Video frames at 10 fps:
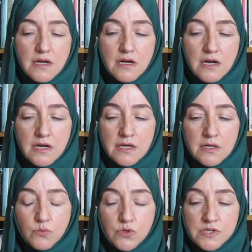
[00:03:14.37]

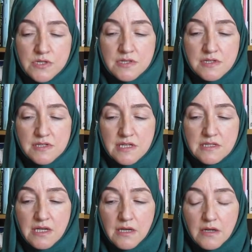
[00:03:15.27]
I was
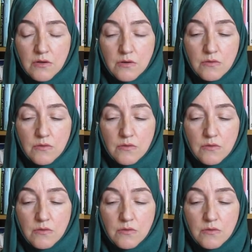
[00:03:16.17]
sitting